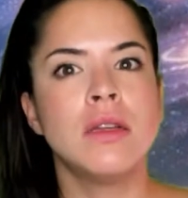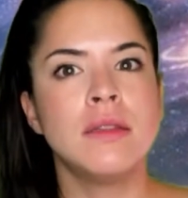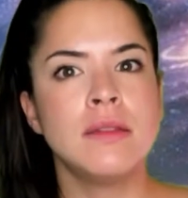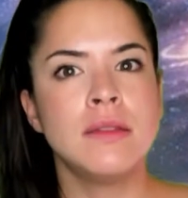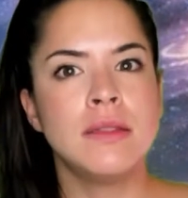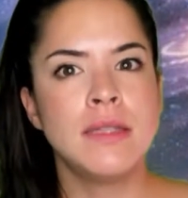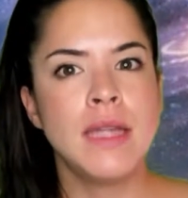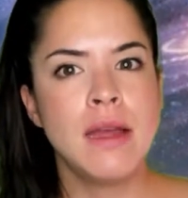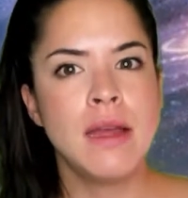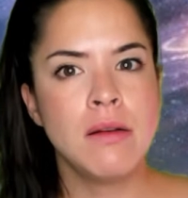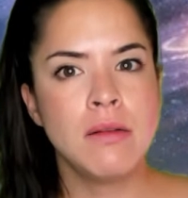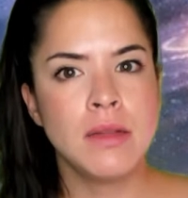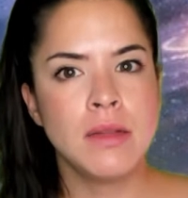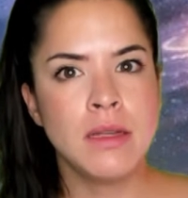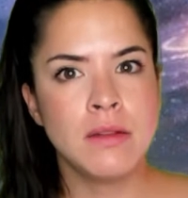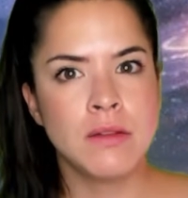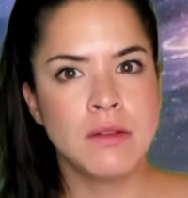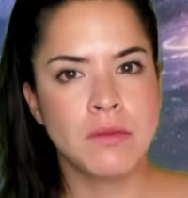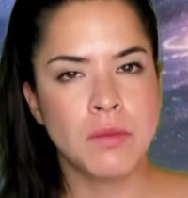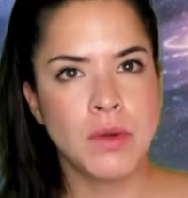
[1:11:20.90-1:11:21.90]
Zelle
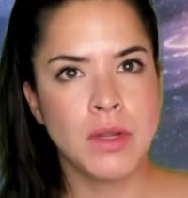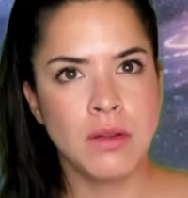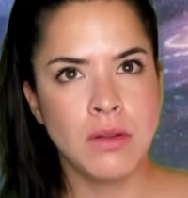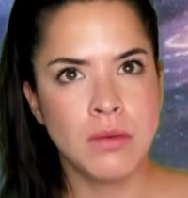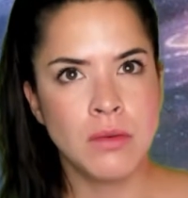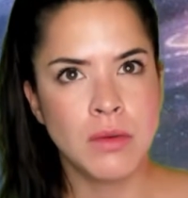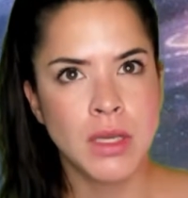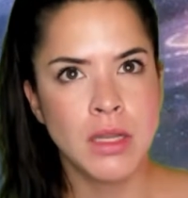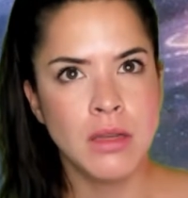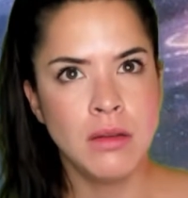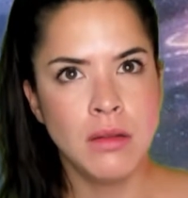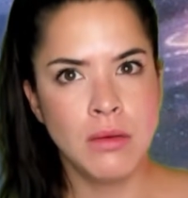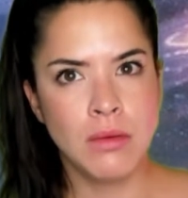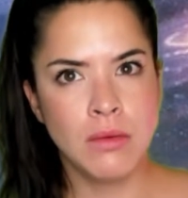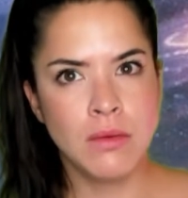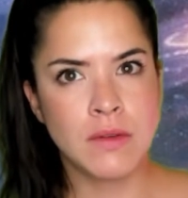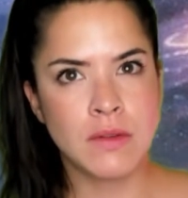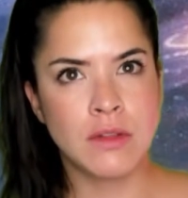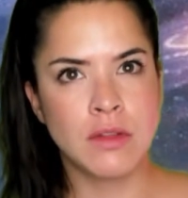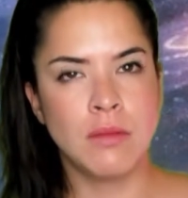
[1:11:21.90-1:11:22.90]
is what you can
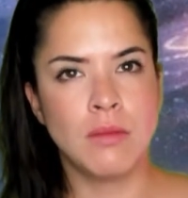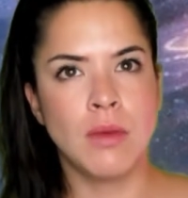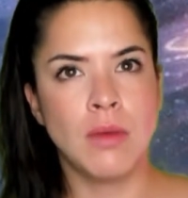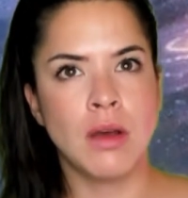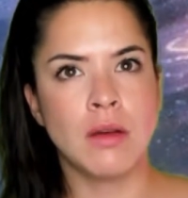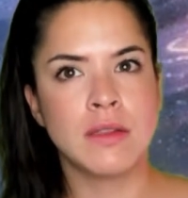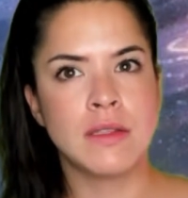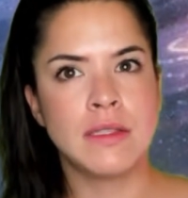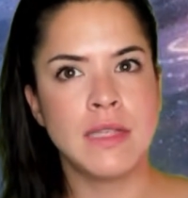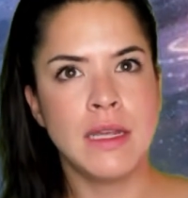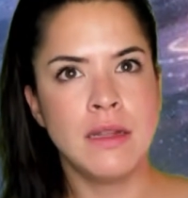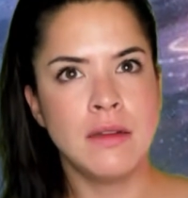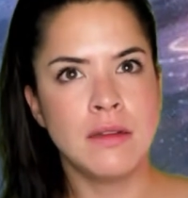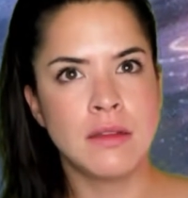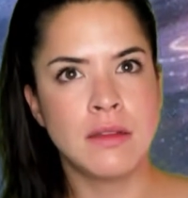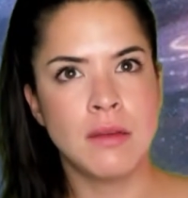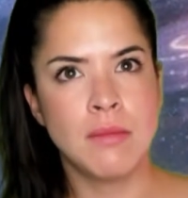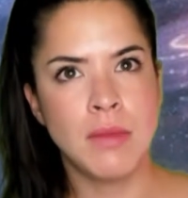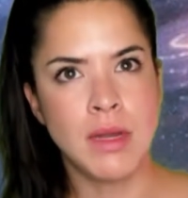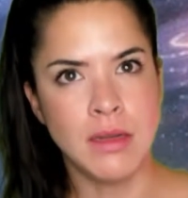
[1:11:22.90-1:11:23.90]
use to send
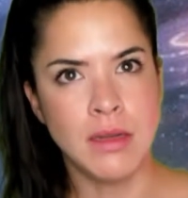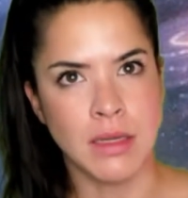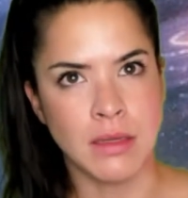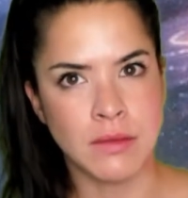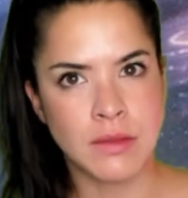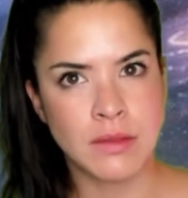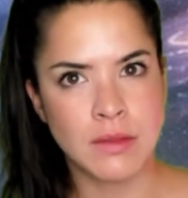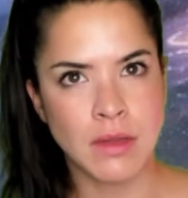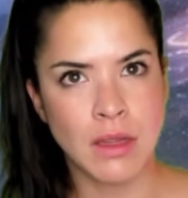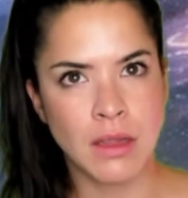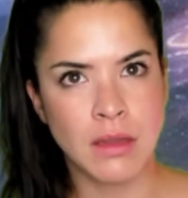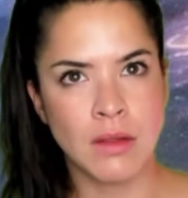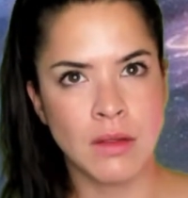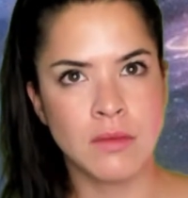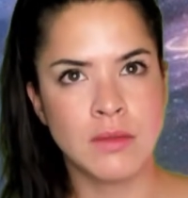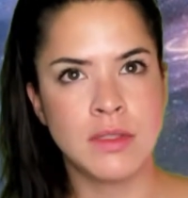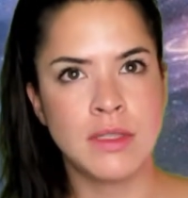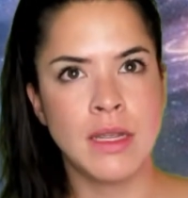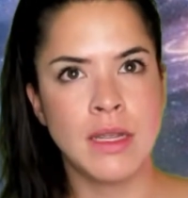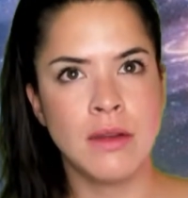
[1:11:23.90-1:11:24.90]
the money.
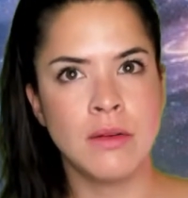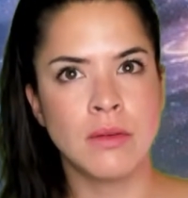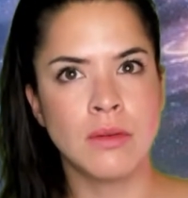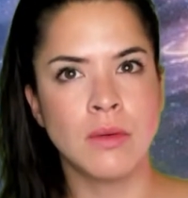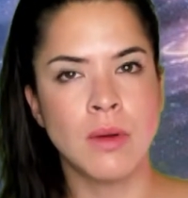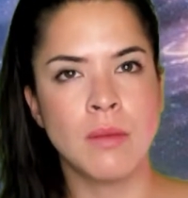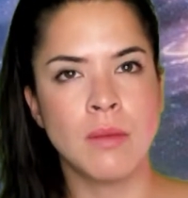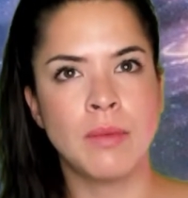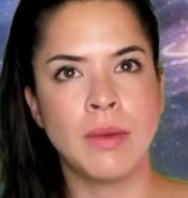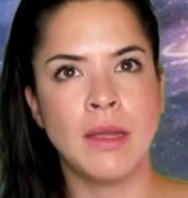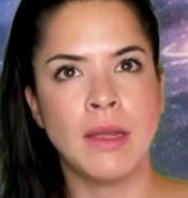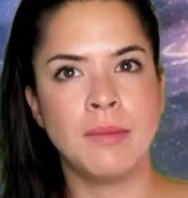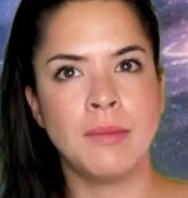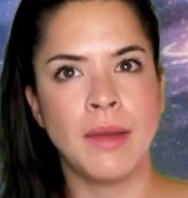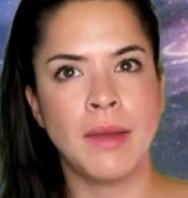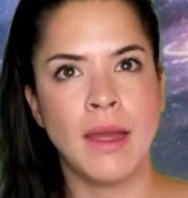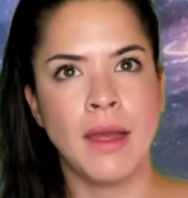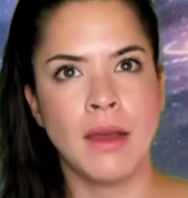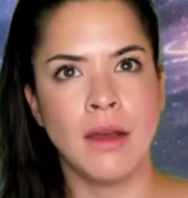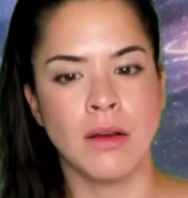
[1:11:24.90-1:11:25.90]
Zelle,
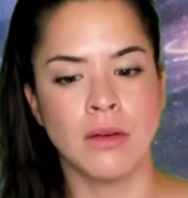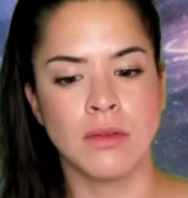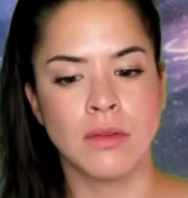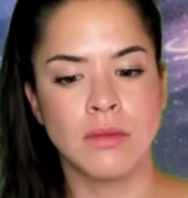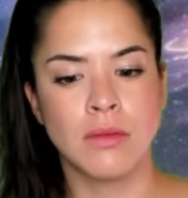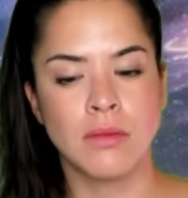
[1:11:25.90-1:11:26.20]
PayPal.